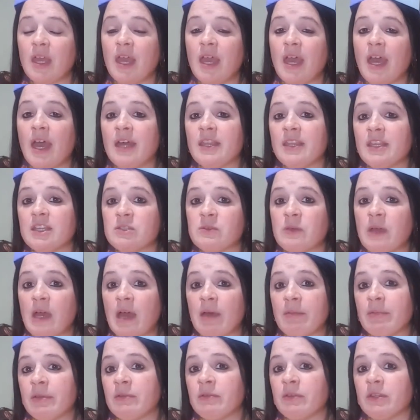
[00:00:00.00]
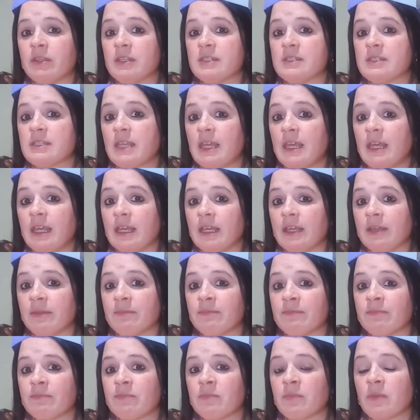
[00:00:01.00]
And that's what happened with this king.
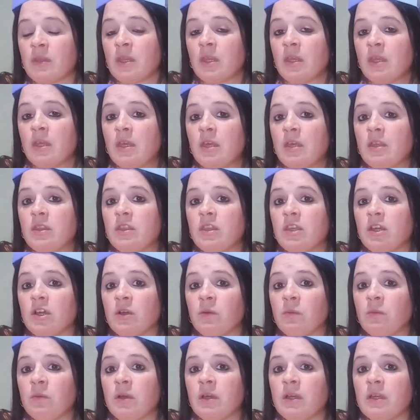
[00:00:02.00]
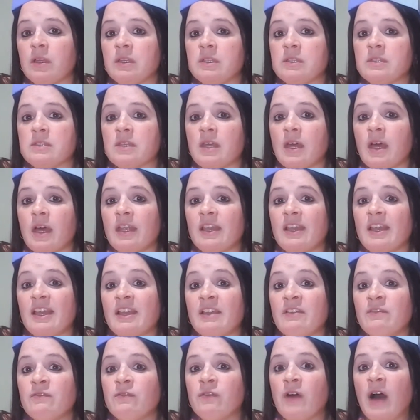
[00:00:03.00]
There was an
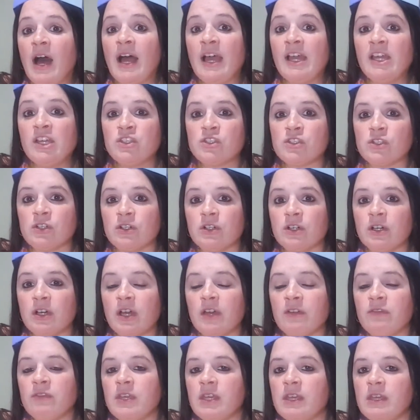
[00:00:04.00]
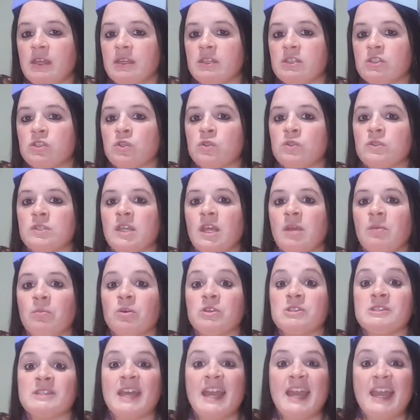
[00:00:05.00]
advisor of his whose name
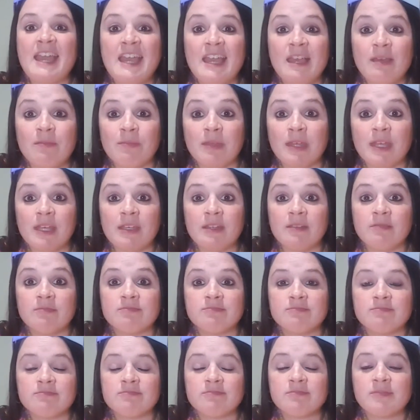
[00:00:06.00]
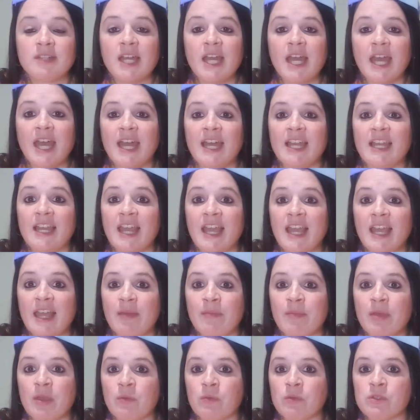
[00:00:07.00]
was Haman, and
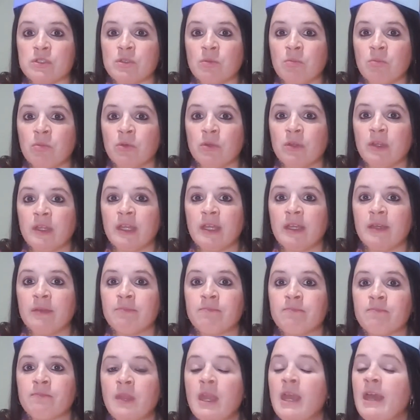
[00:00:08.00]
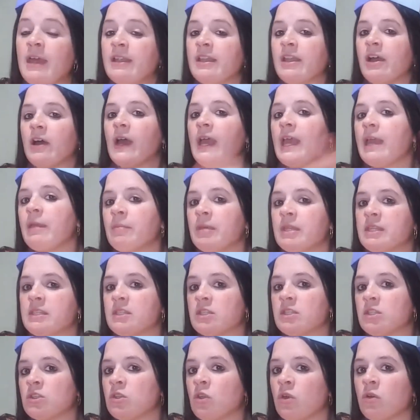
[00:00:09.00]
Haman was a bully. Now, Haman
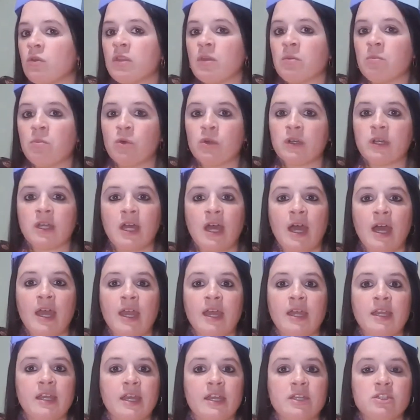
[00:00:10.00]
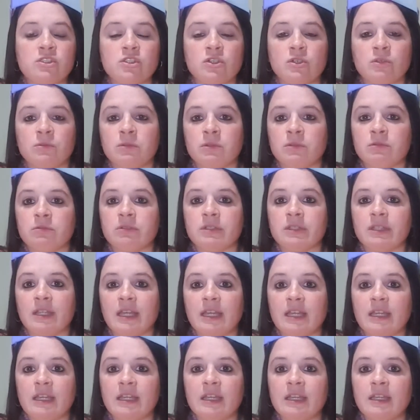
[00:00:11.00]
didn't know that Mordecai and Esther were
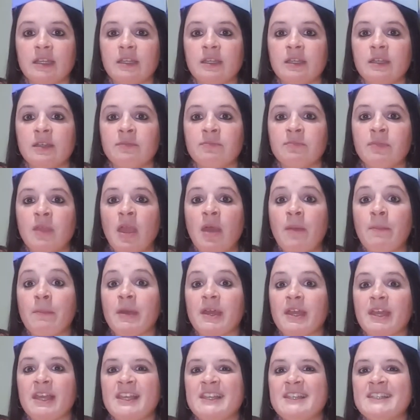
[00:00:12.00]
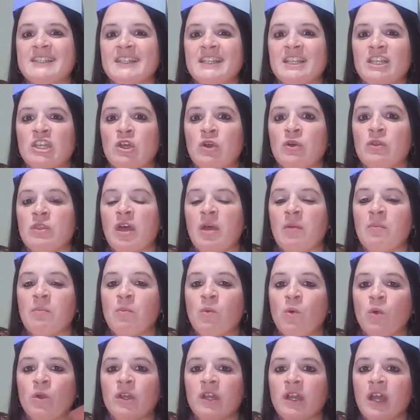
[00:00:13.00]
related, but he did know that
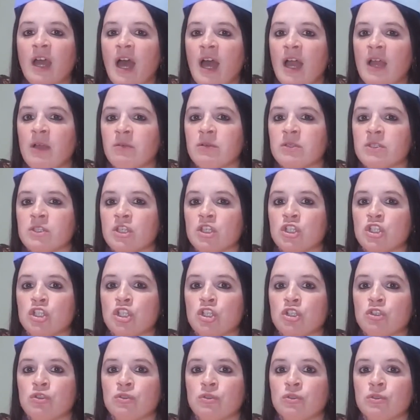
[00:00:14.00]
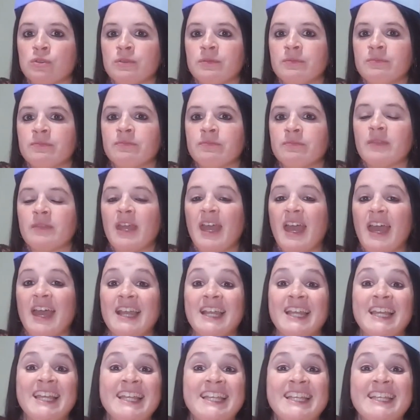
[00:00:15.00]
Mordecai was a Jew, and
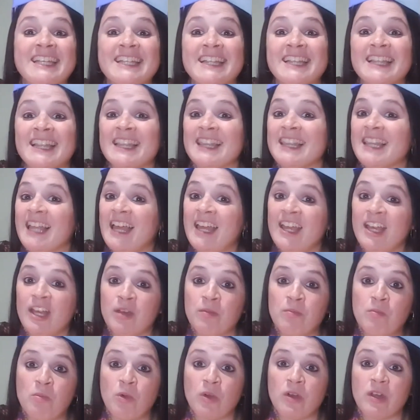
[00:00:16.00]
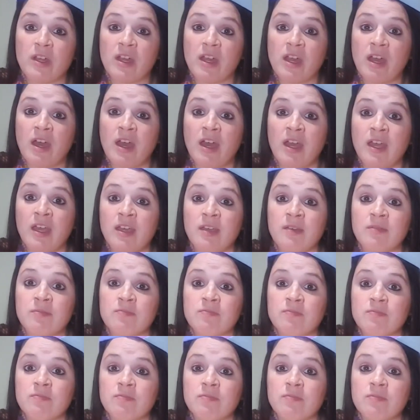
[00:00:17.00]
he didn't like Mordecai.
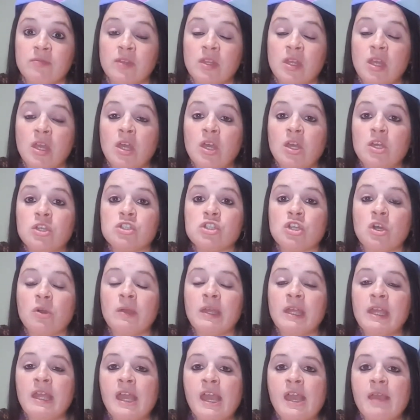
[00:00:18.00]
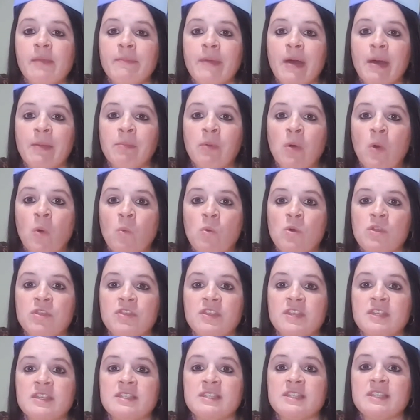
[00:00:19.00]
So he came up with
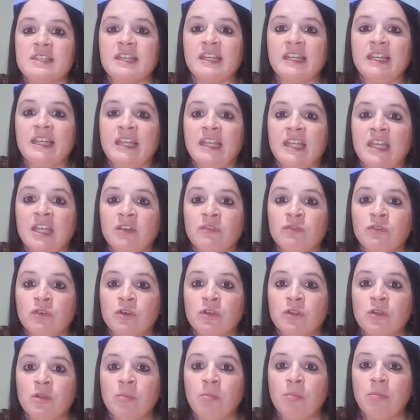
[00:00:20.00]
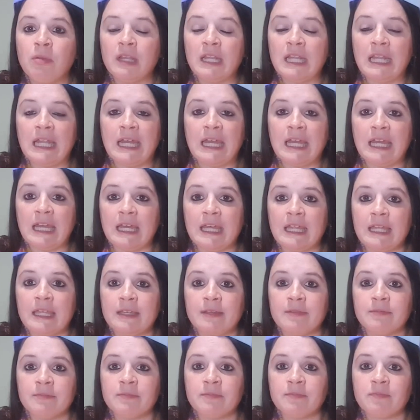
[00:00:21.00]
this evil
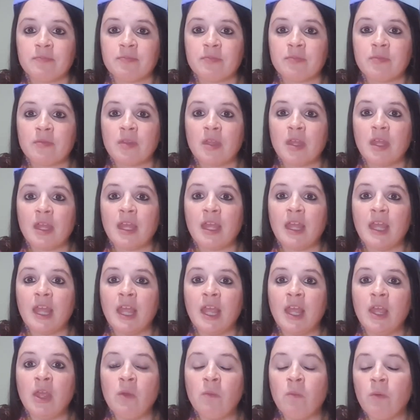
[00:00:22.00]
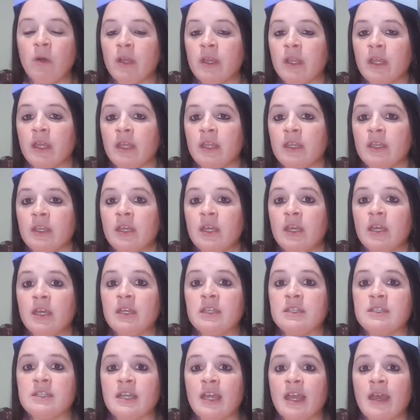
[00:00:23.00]
plan. He wanted
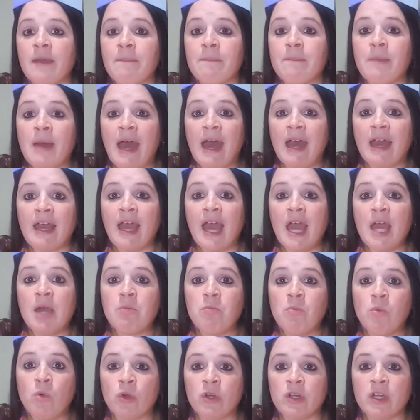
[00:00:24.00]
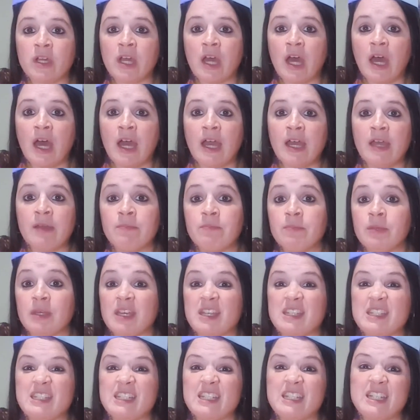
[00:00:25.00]
to get back at Mordecai
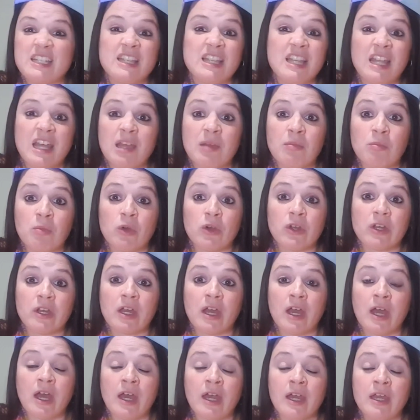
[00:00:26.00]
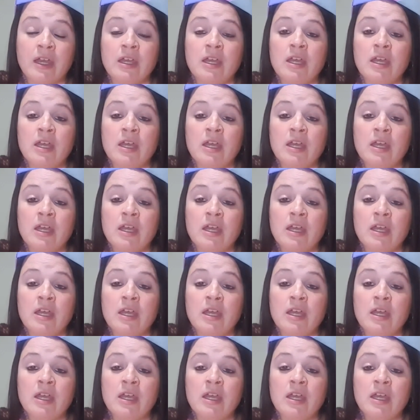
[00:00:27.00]
because he didn't like Mordecai,